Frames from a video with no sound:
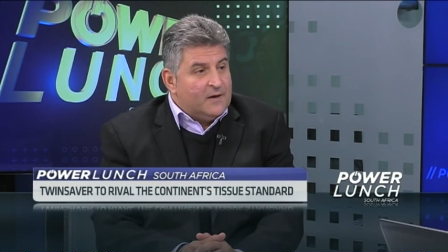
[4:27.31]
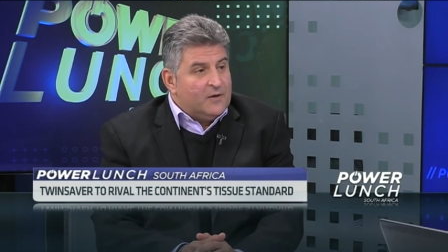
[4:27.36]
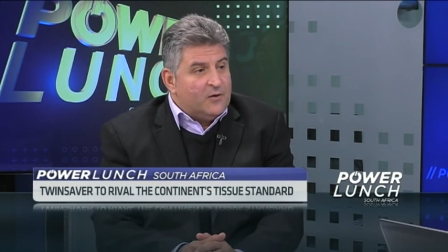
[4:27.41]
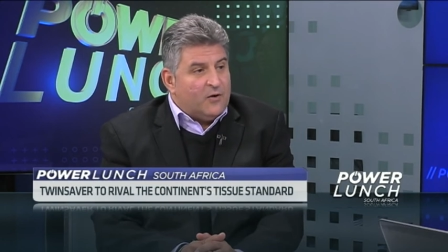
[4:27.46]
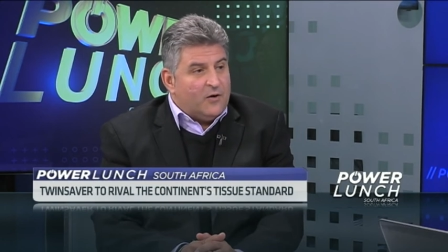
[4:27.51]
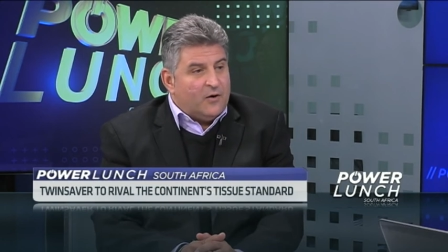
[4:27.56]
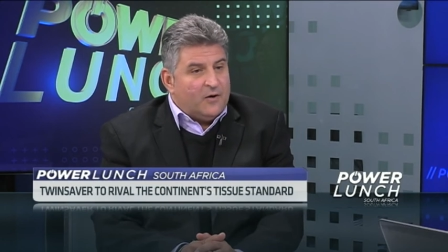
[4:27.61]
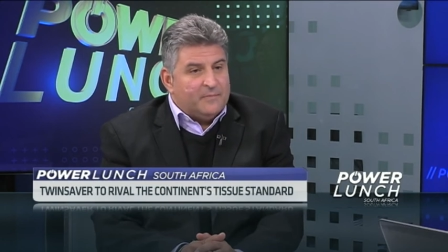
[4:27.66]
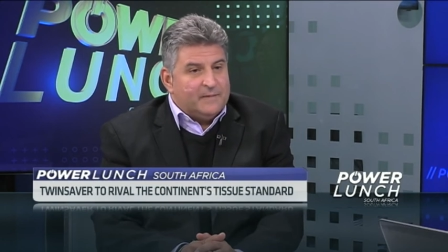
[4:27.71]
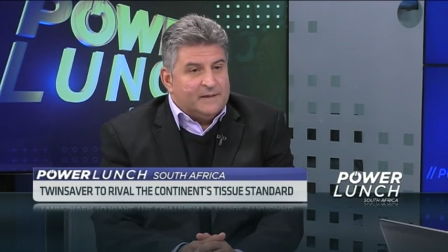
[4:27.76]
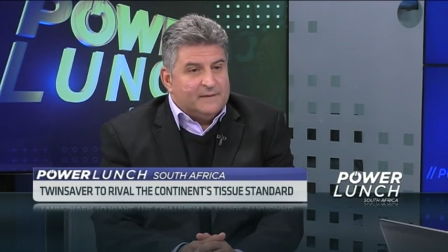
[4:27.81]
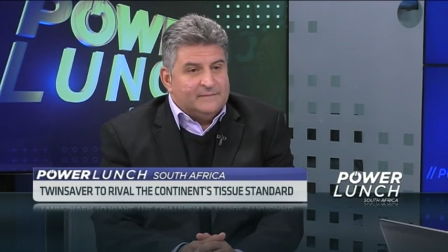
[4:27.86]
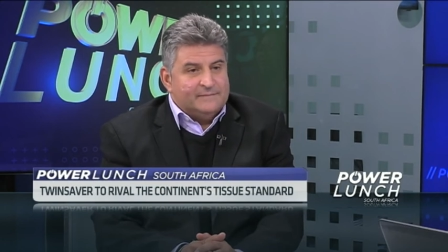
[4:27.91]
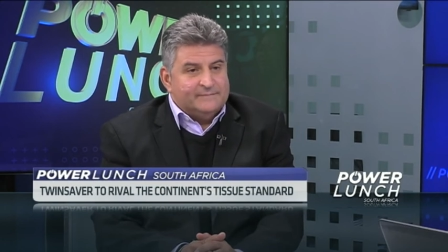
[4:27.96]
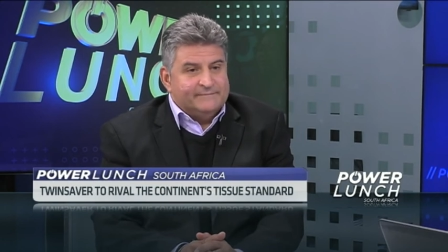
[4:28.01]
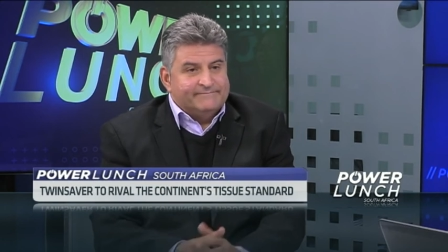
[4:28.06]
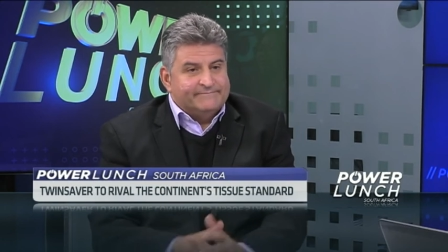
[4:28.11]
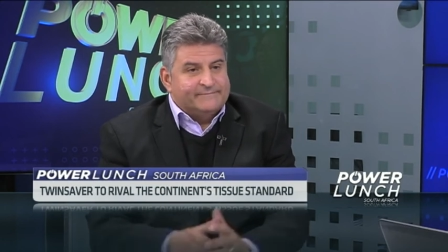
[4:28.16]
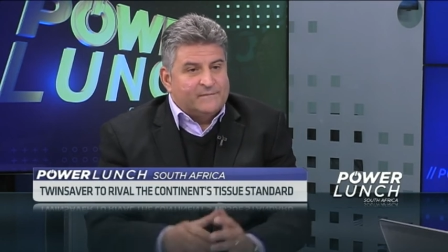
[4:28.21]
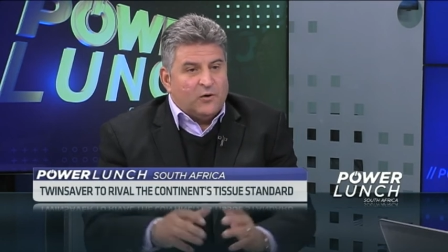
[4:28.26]

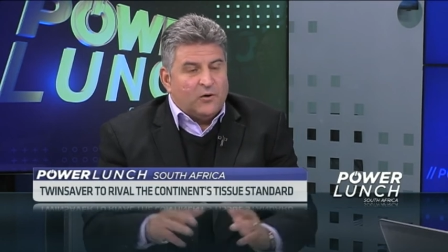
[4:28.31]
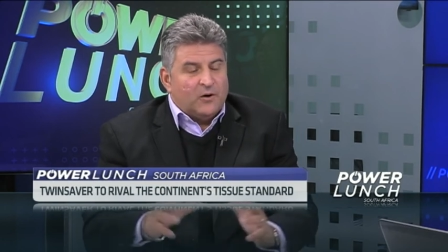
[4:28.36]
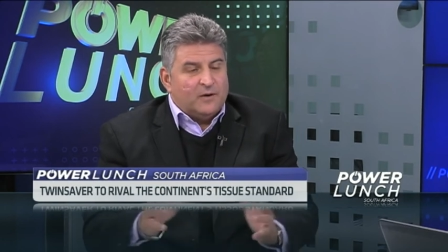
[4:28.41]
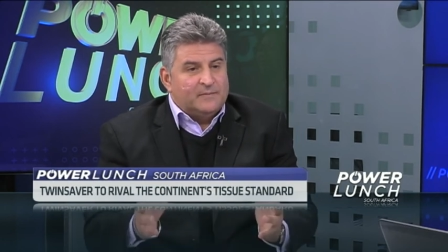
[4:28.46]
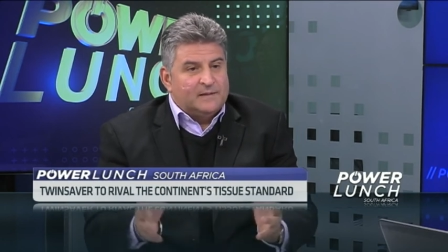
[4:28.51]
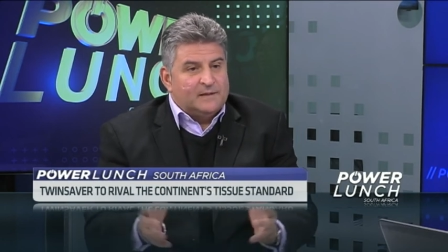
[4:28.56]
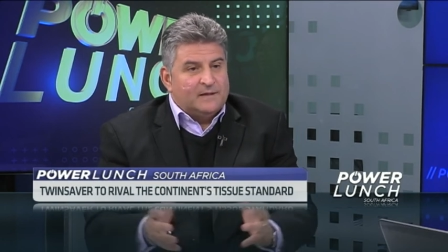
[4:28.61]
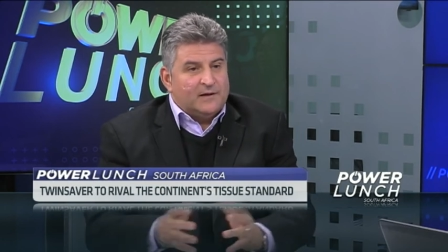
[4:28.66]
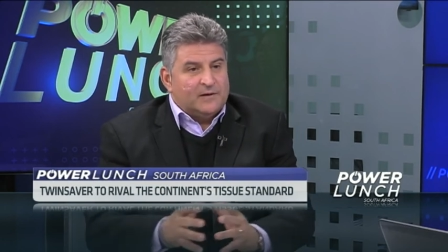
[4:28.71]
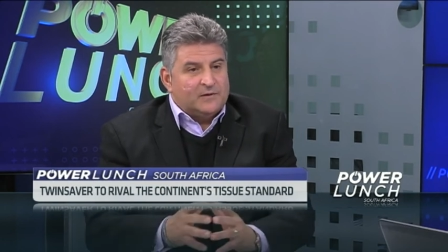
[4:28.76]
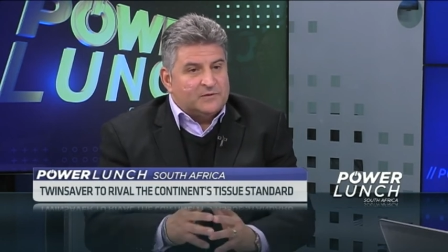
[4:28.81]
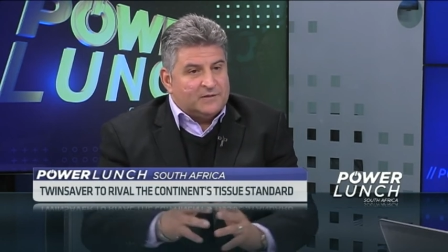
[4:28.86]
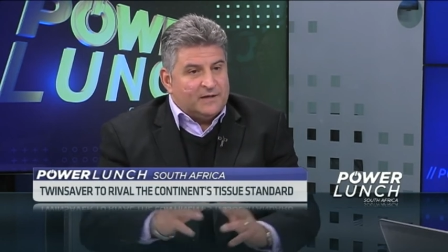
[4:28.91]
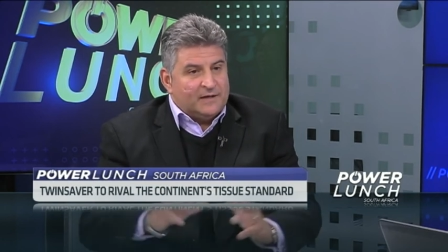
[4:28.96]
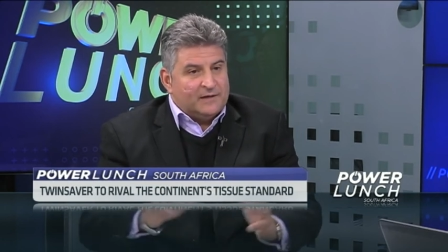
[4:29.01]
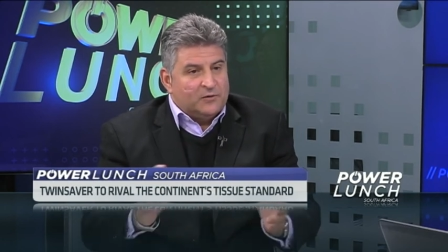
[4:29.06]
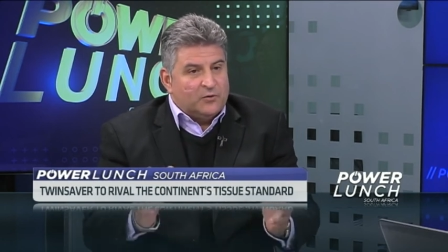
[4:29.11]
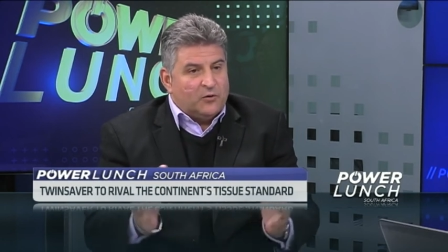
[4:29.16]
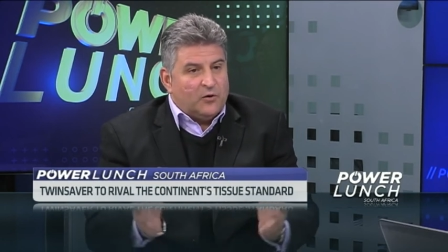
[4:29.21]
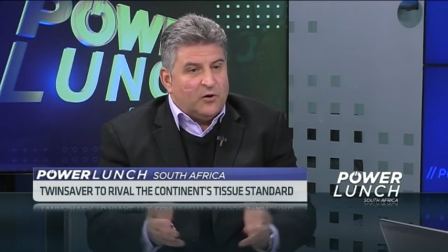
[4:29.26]
carbon, carbon
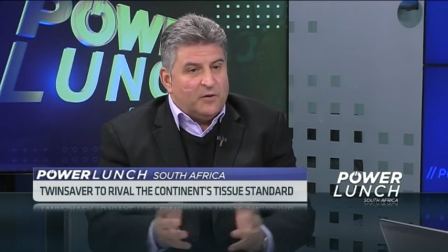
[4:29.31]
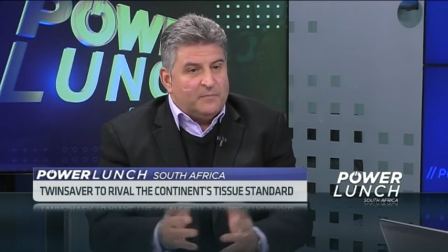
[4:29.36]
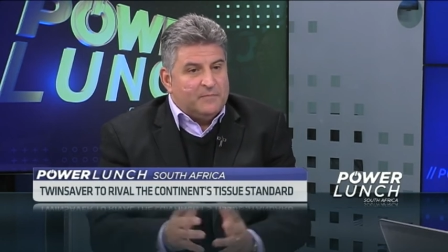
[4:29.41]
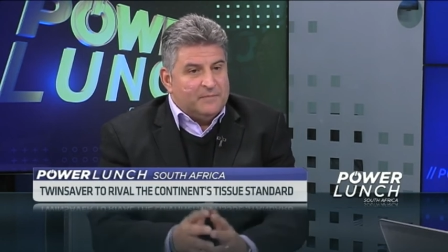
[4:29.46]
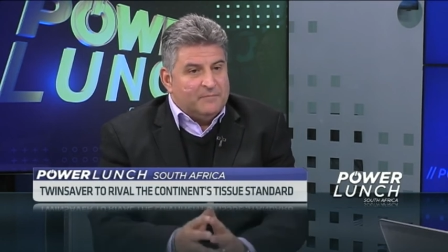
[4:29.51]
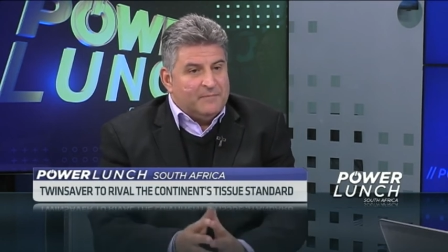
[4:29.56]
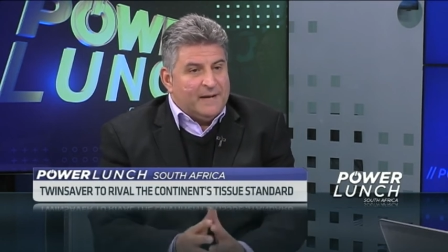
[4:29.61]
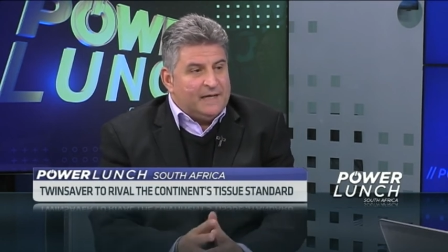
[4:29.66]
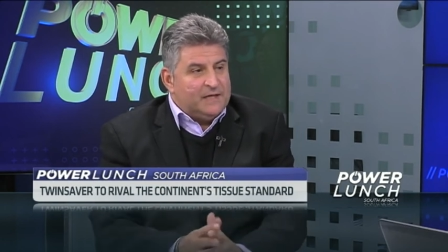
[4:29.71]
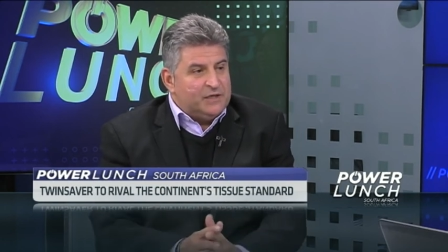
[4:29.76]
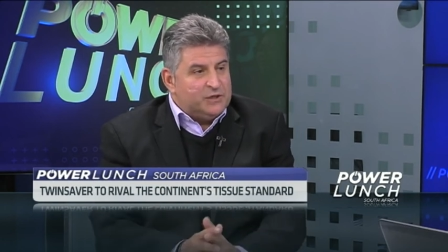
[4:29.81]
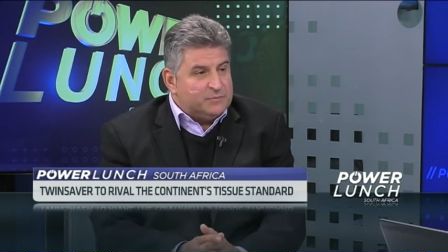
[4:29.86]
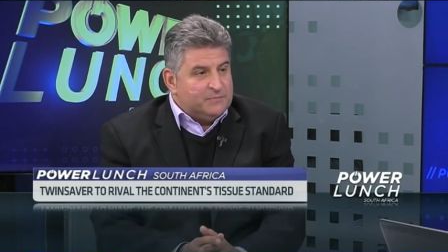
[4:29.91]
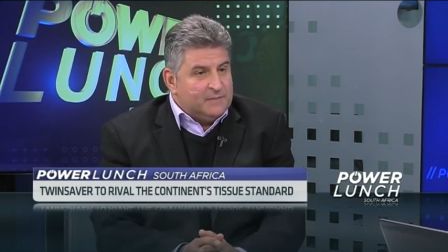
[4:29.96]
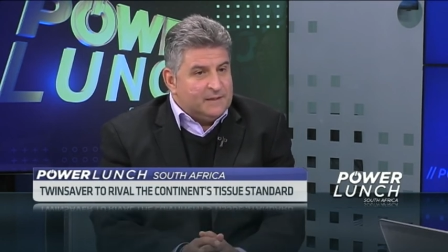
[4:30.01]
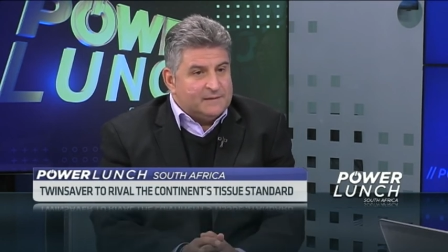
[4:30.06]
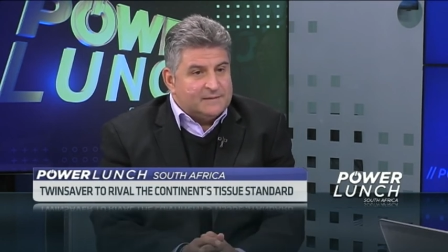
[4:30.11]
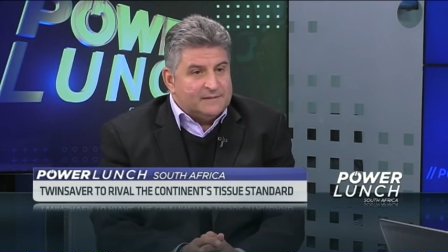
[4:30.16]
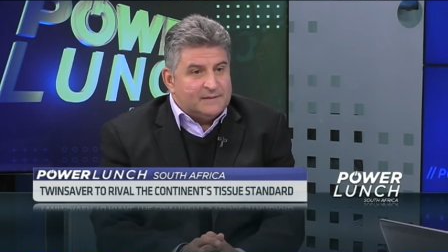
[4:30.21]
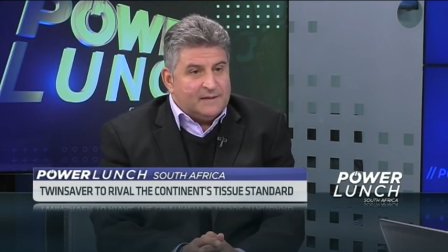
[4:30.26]
dioxide and carbon
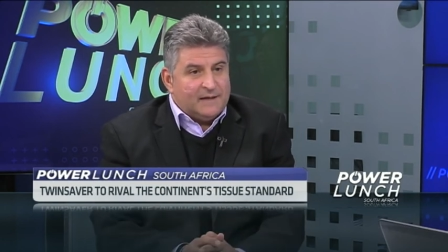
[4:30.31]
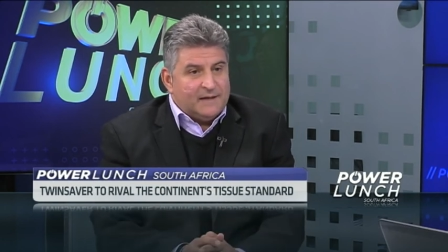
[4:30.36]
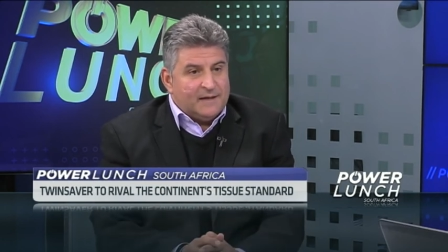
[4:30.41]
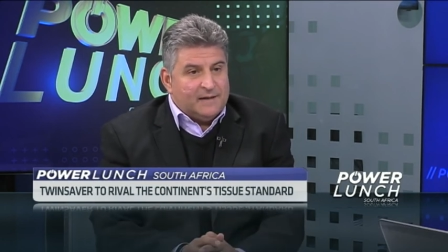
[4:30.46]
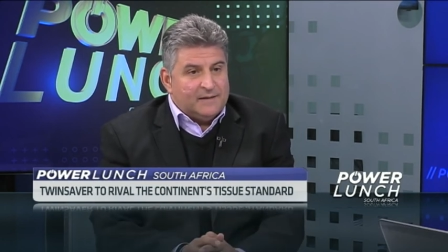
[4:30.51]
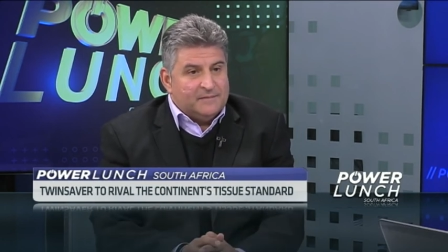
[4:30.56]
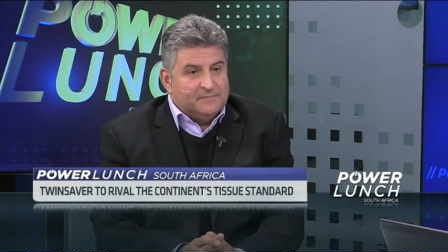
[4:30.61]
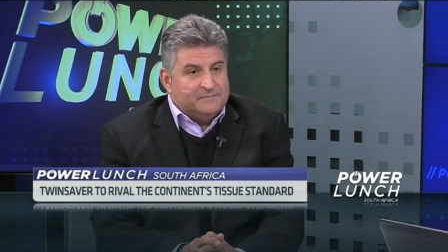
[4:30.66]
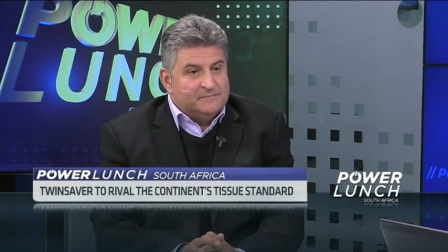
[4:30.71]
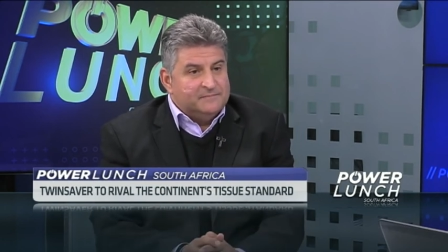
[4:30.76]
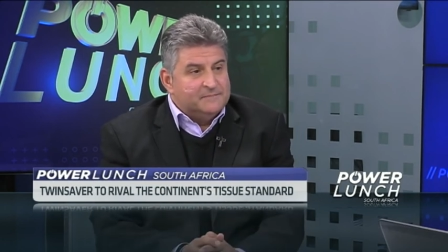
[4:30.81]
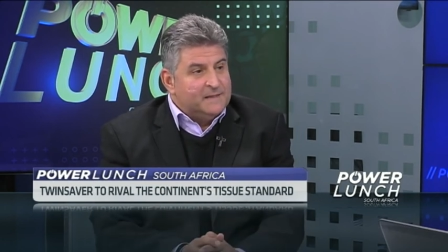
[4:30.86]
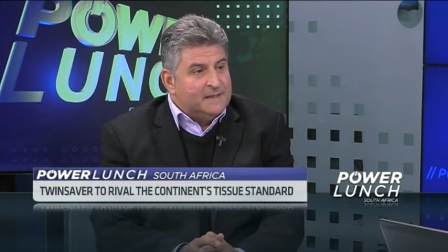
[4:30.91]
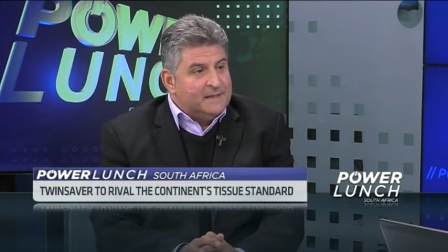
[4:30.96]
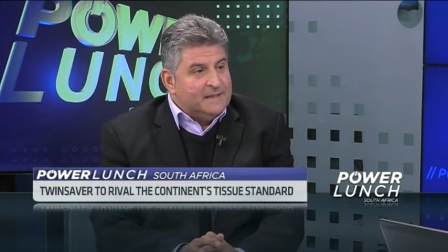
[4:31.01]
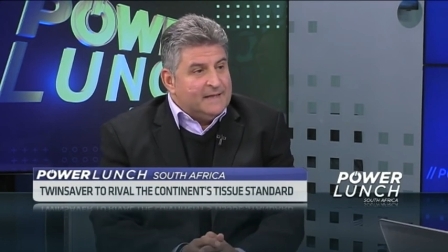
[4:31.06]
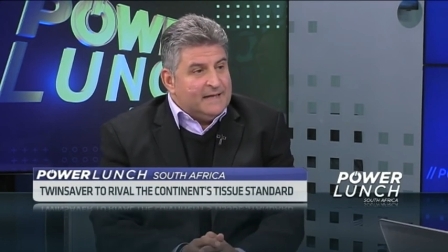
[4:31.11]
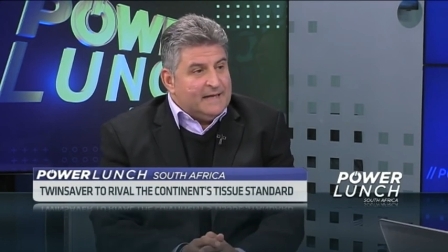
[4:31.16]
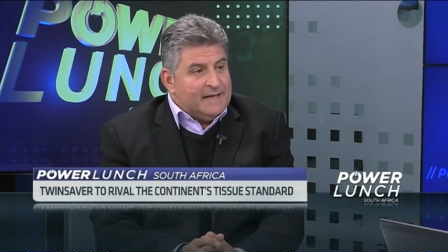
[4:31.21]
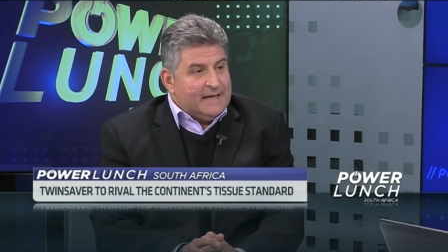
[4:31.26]
management um,
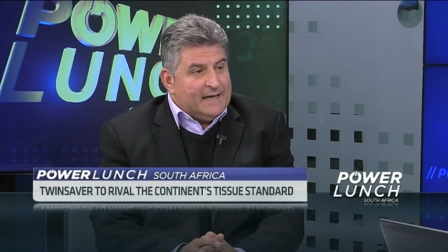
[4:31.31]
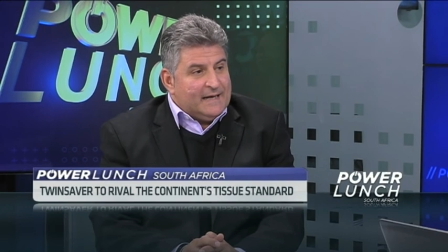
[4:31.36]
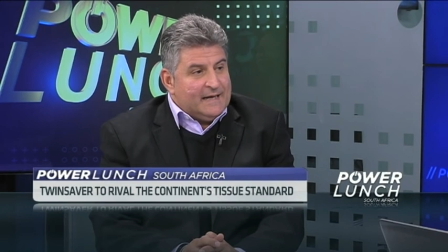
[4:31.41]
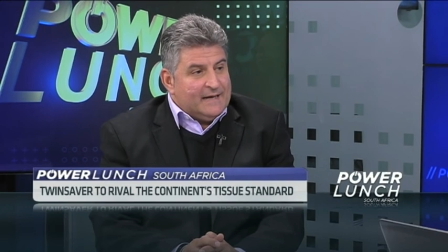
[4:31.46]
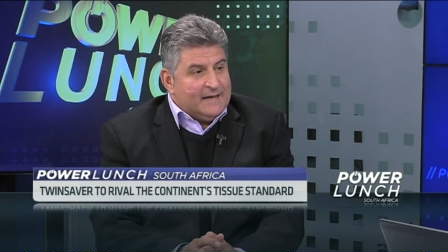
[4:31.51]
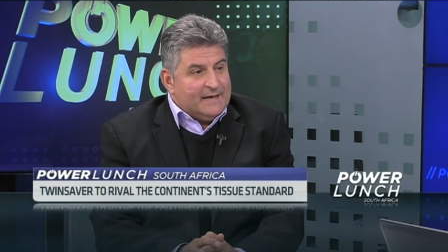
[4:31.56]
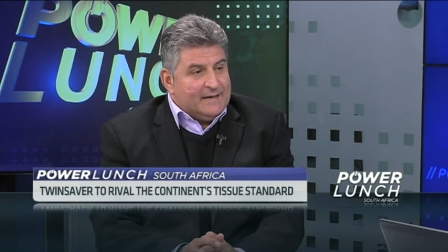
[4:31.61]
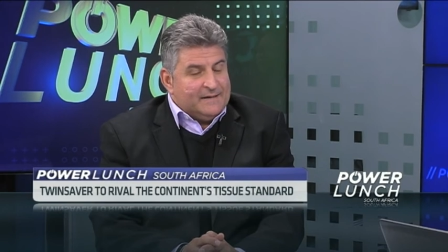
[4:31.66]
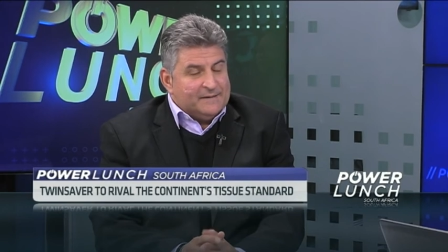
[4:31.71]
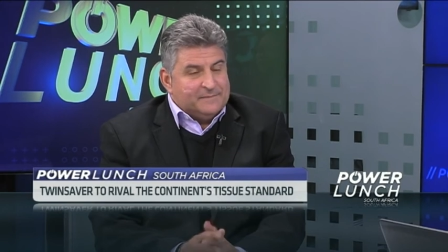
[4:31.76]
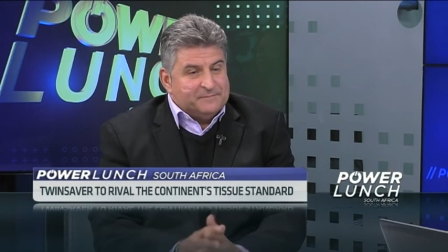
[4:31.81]
uh,